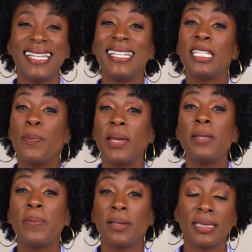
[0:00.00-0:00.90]

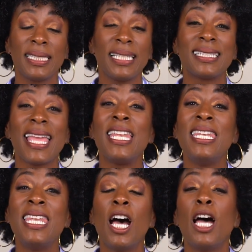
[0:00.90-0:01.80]
Dependability is a
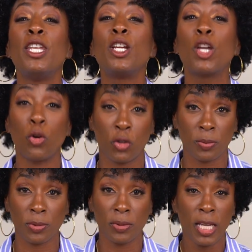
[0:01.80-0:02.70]

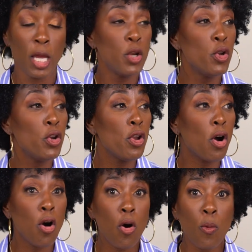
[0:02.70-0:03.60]
non-negotiable.
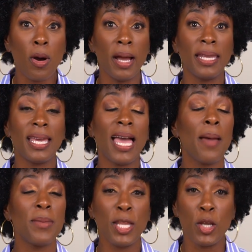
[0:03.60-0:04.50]
No one
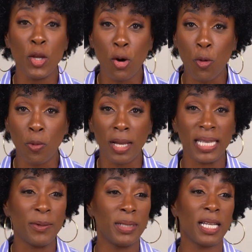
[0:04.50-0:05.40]

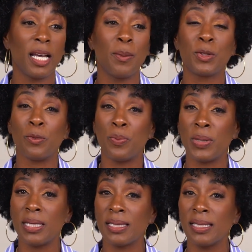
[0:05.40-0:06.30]
when it comes to
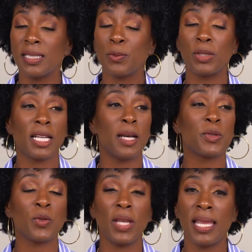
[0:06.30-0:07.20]
business, when it
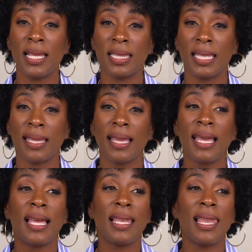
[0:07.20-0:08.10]
comes to anything,
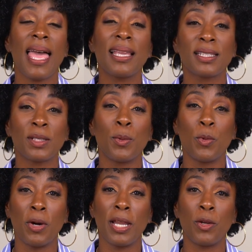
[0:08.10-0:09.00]
likes
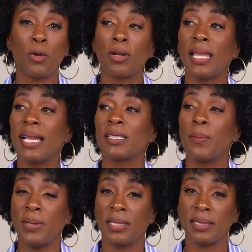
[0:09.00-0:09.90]
someone or likes a
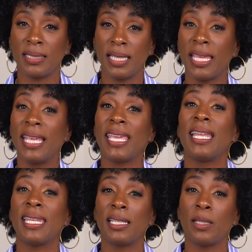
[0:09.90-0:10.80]
business that they
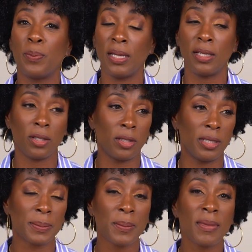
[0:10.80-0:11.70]
cannot depend on.